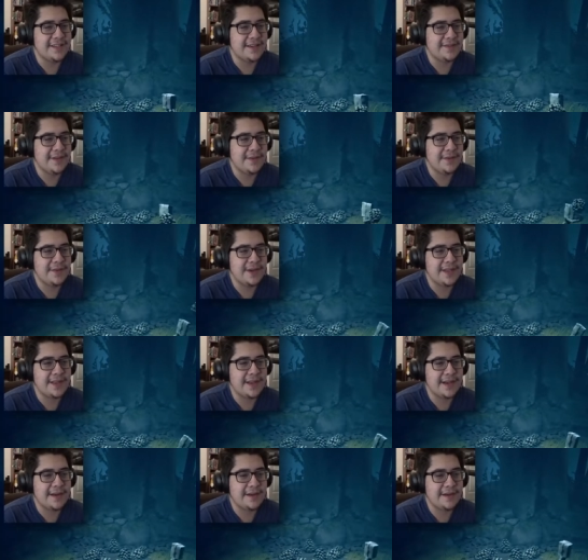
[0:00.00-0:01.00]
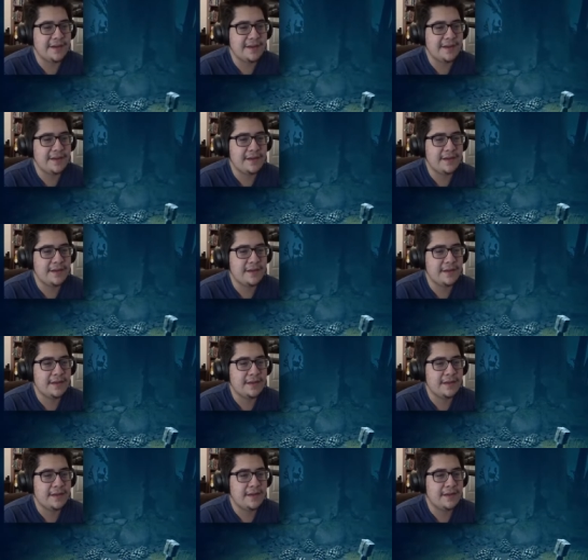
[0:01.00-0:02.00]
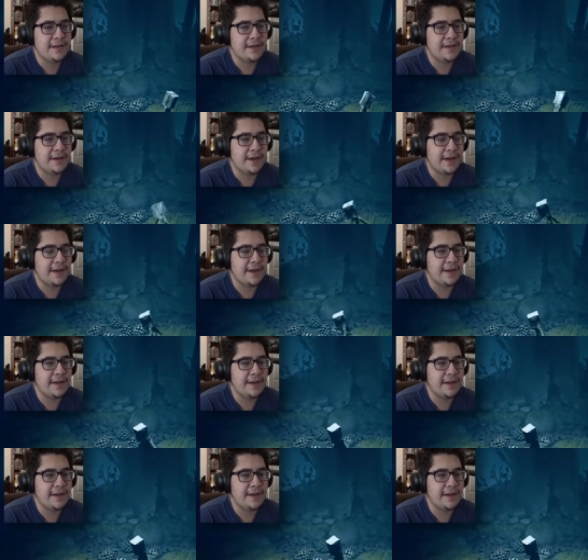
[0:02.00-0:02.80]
definitely one right there. Okay.